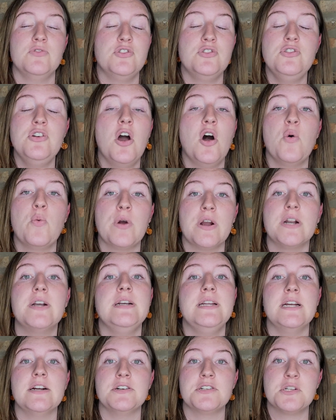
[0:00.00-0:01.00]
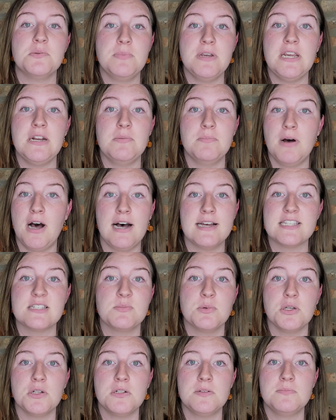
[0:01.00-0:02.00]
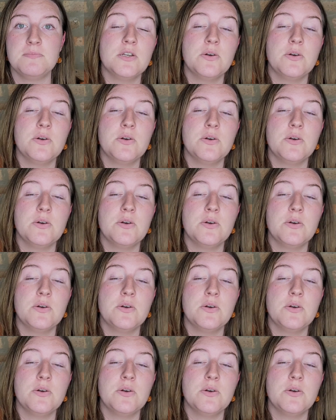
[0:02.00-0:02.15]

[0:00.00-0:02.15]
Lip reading: is nowhere near to being possible.